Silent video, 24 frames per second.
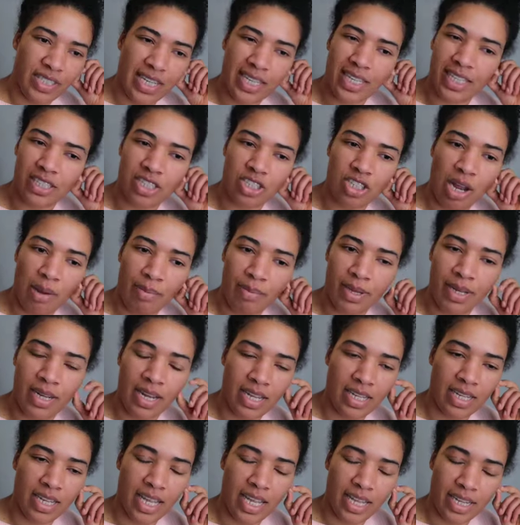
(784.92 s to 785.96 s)
like shopping
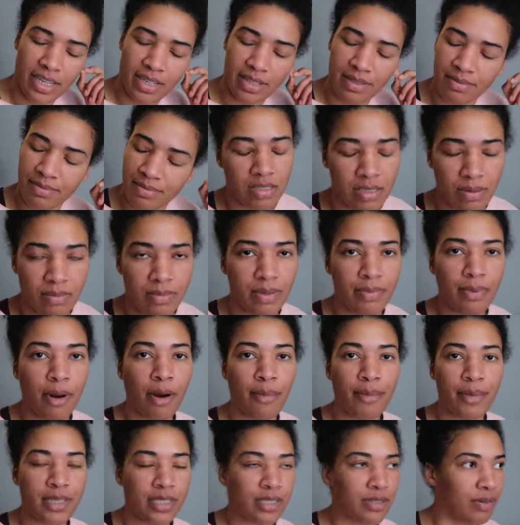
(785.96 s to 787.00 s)
at like some
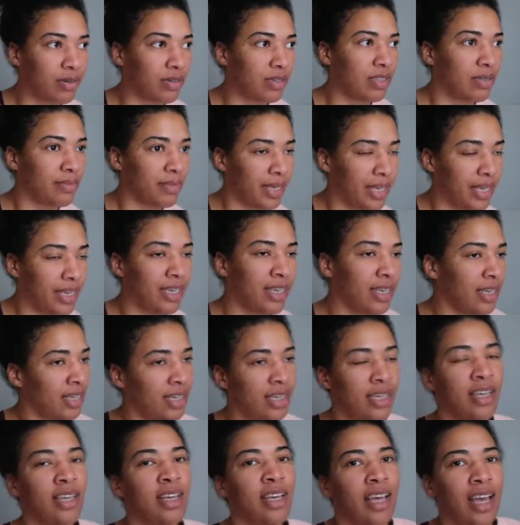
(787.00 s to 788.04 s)
department store to me.
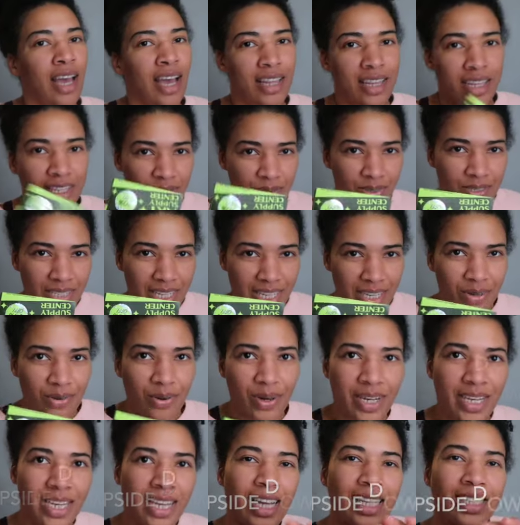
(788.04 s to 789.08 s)
And this one's like
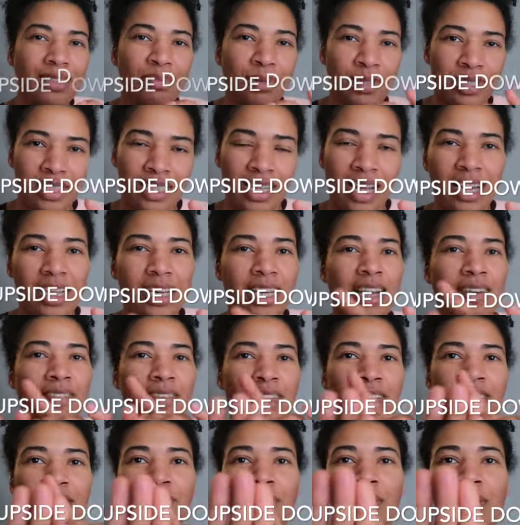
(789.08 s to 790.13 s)
quirky, it has personality,
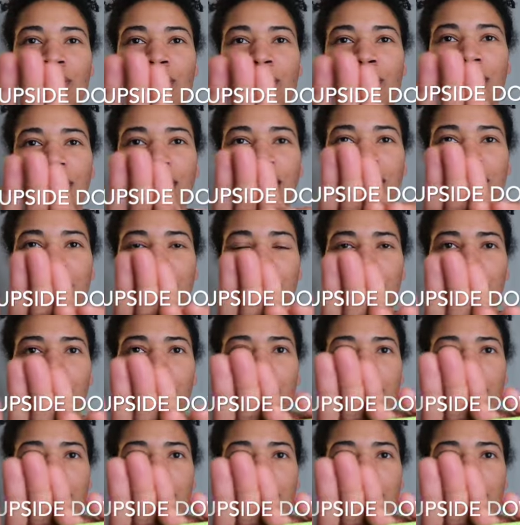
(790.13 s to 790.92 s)
everything's well organized, but there's